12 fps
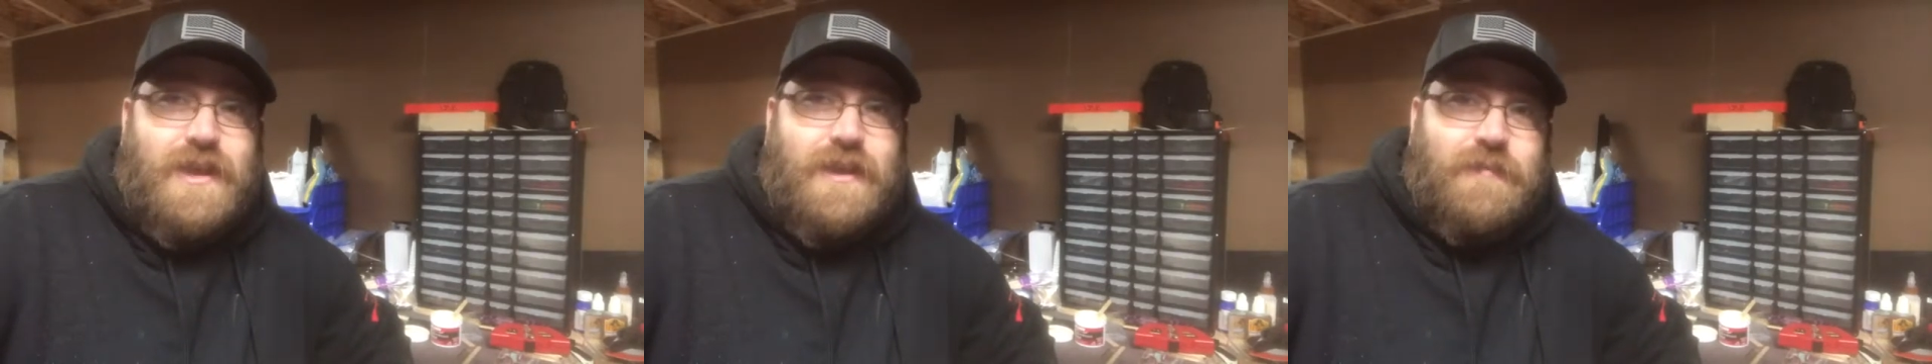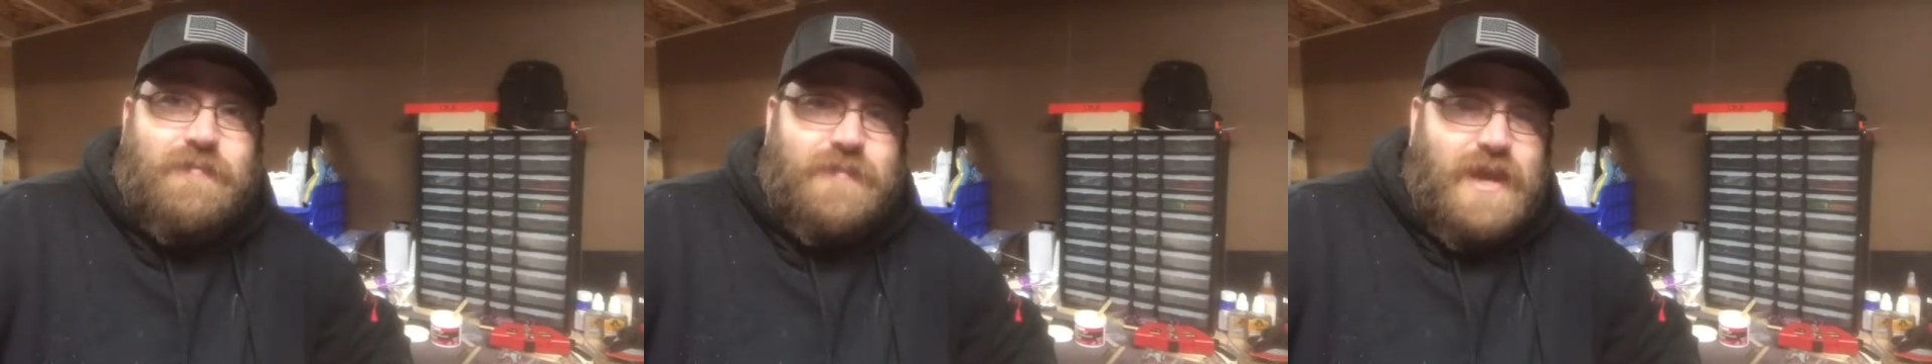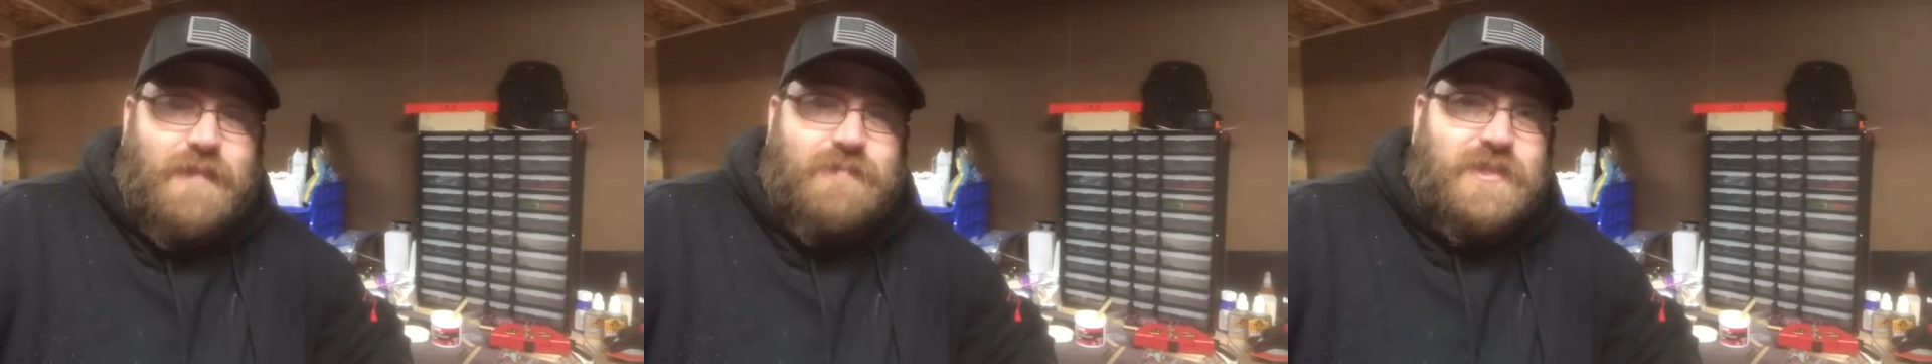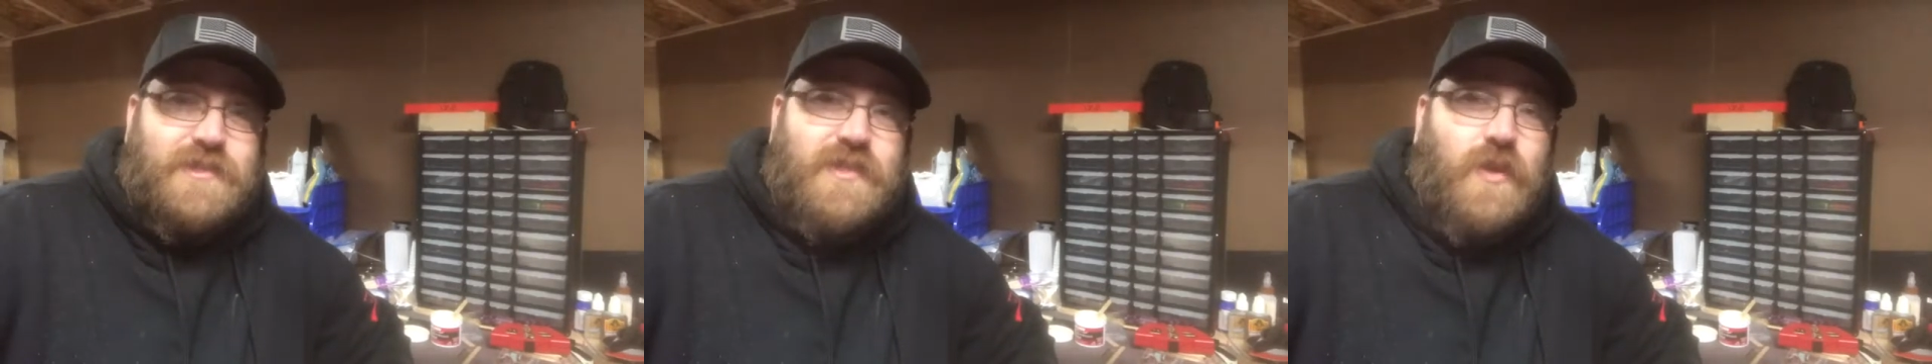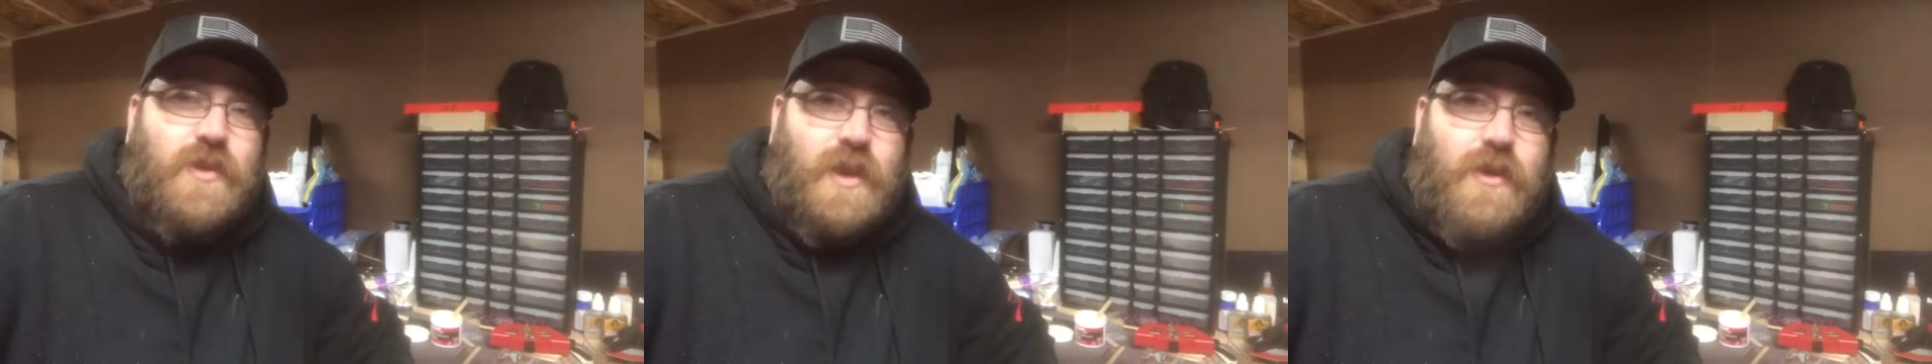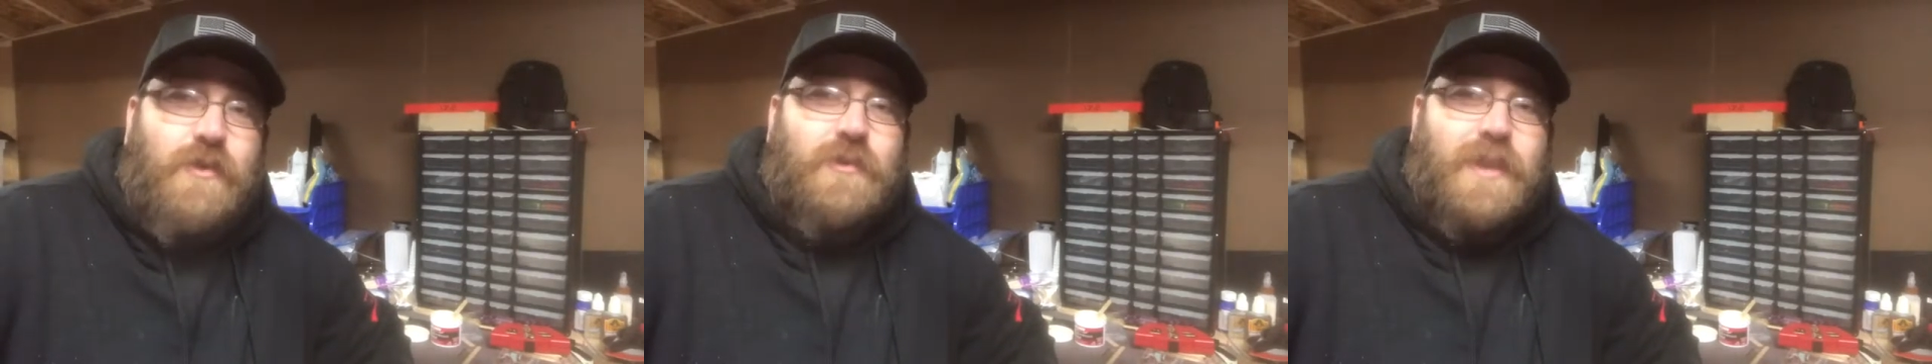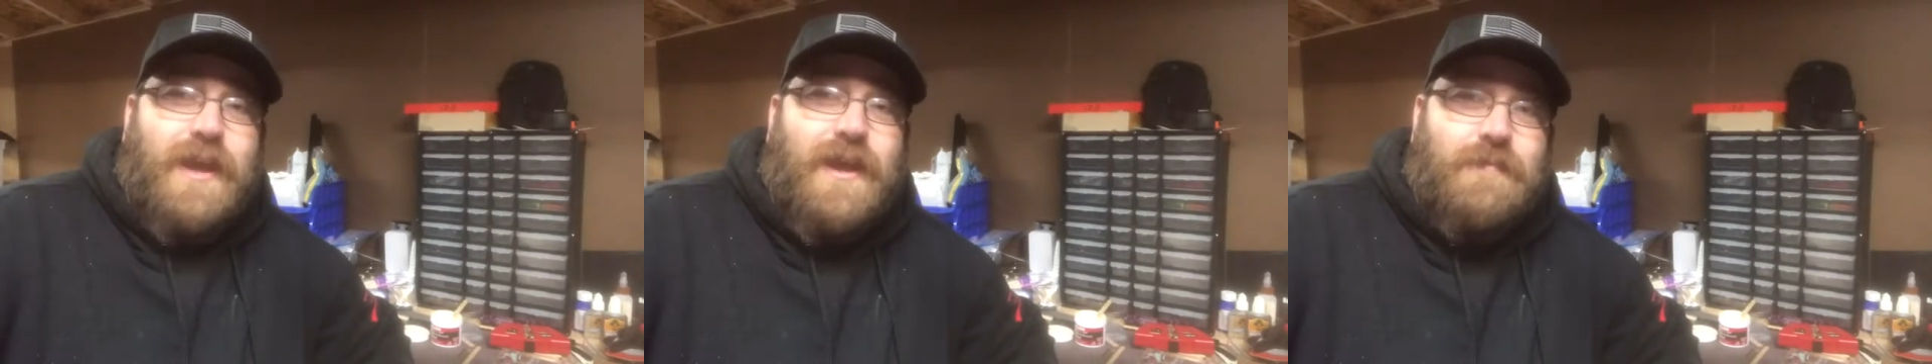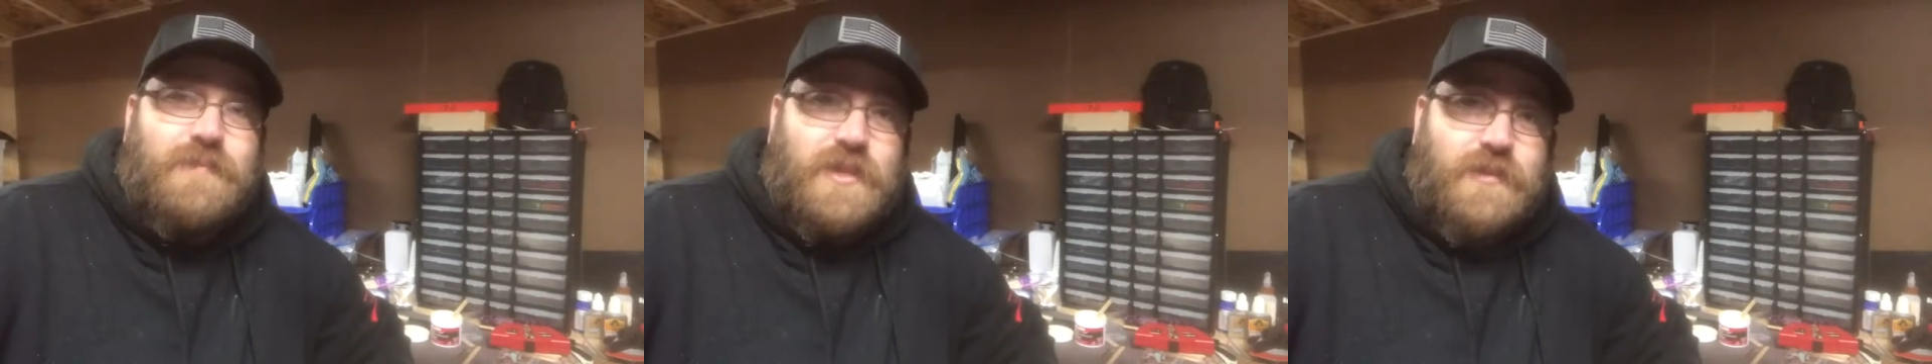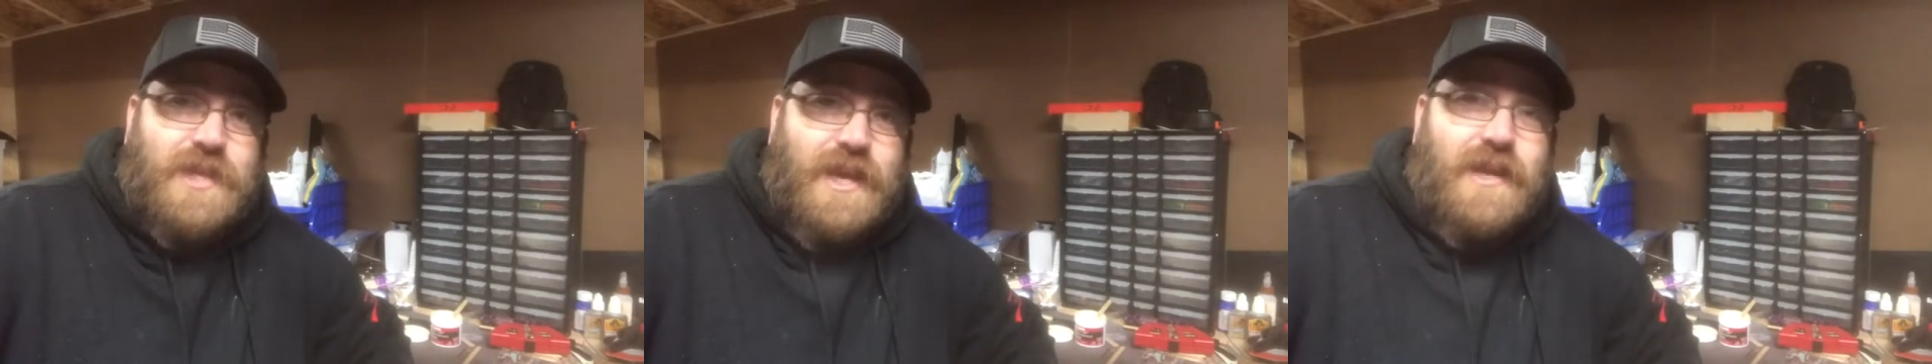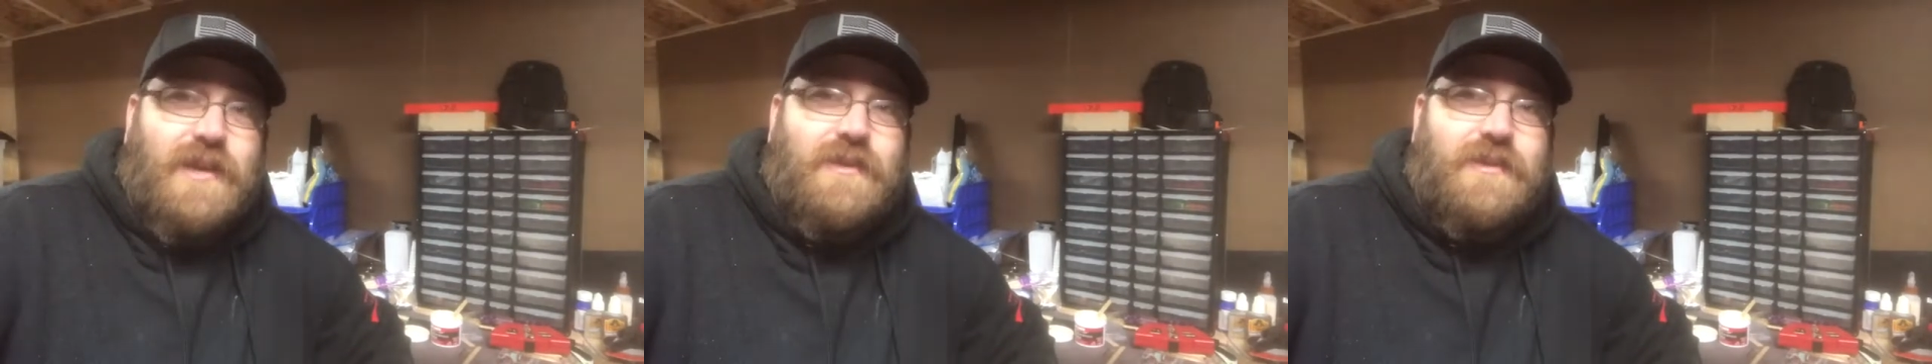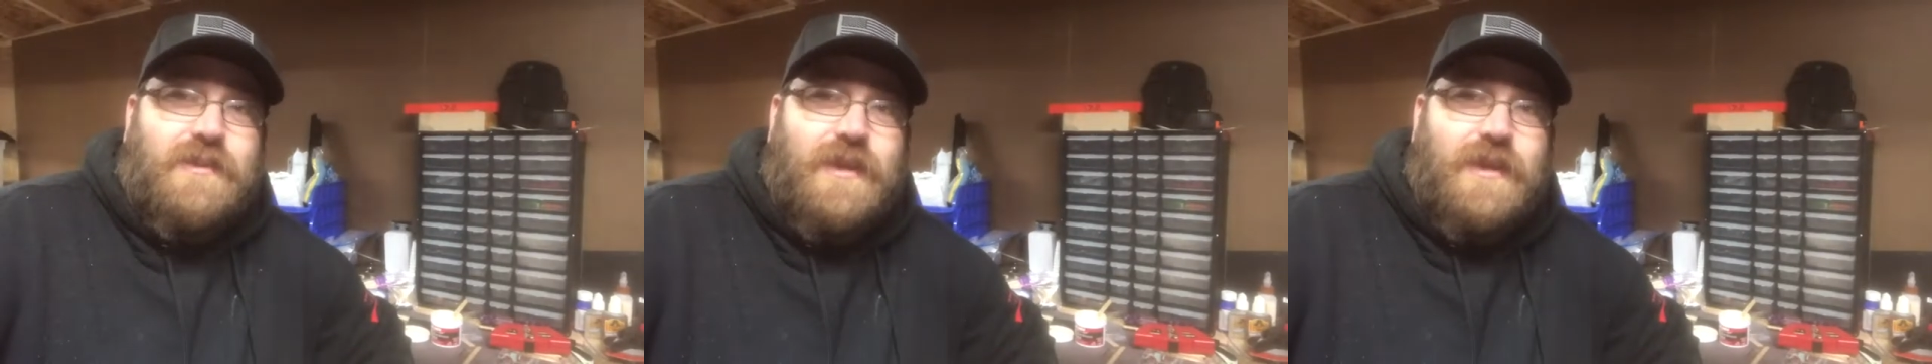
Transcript: I'm just so cold. I'm so tired.